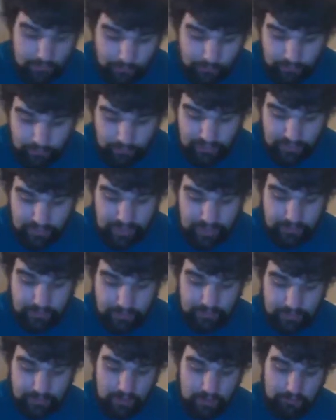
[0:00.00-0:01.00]
first thing I
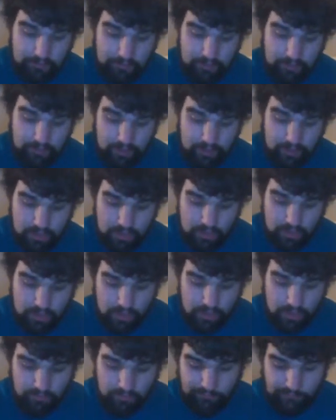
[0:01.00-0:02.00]
picked up
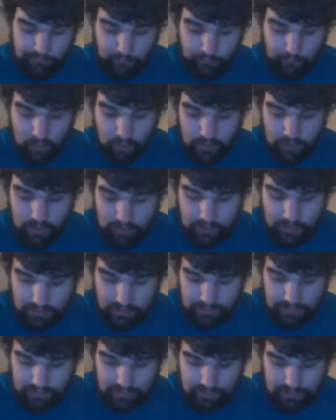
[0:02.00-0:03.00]
for
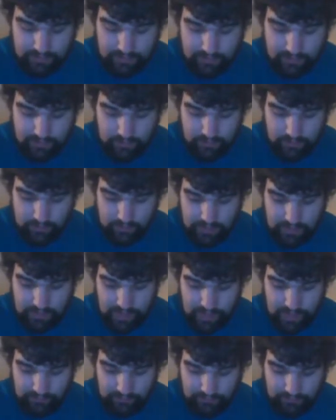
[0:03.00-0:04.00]
the Nintendo
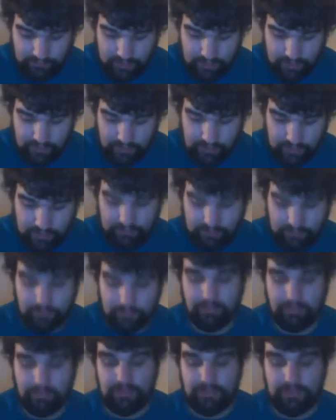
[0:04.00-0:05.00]
DS, and it is
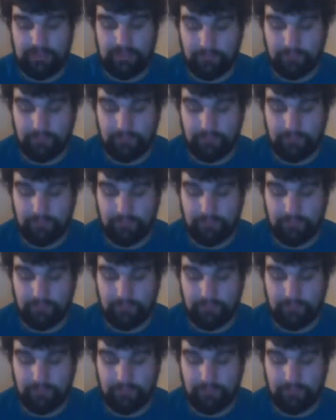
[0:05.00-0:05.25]
complete,